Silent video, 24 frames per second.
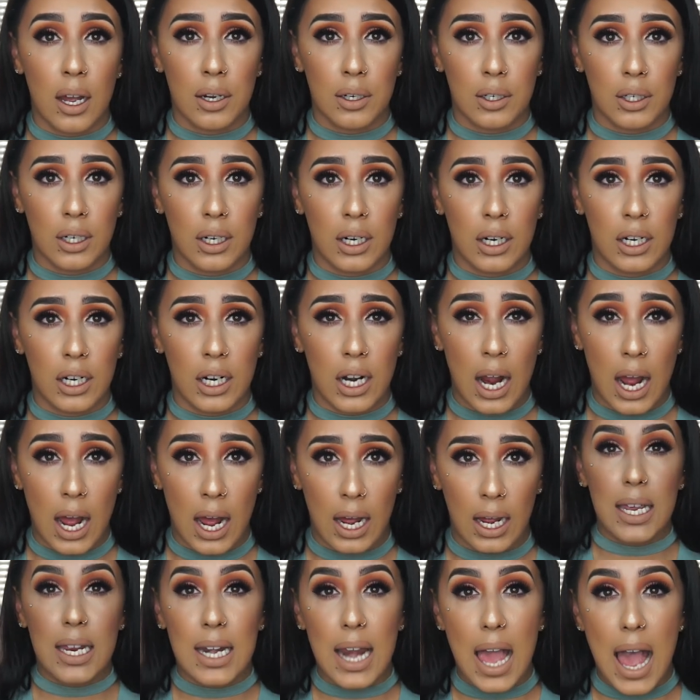under your
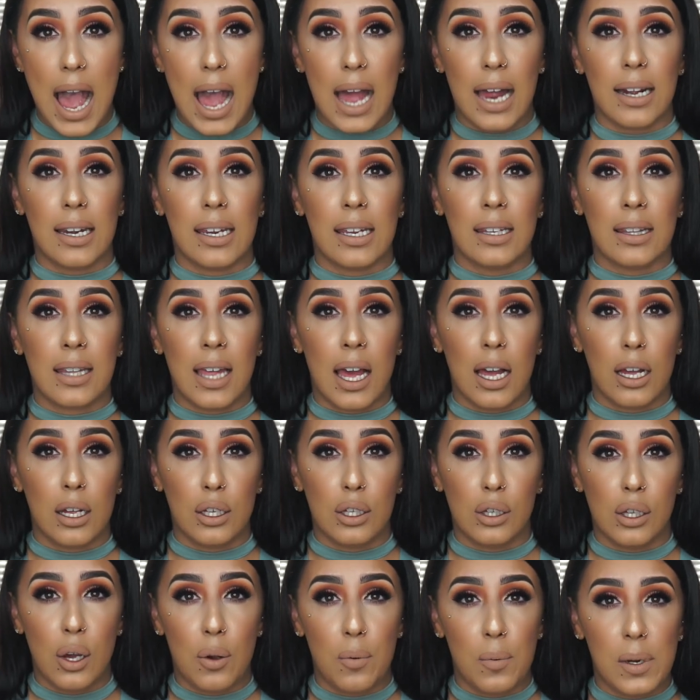eye and adding that
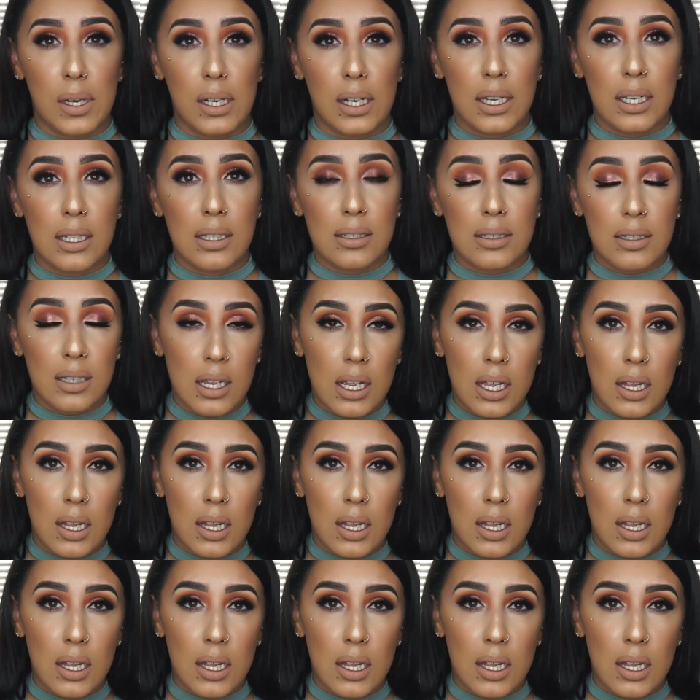glowiness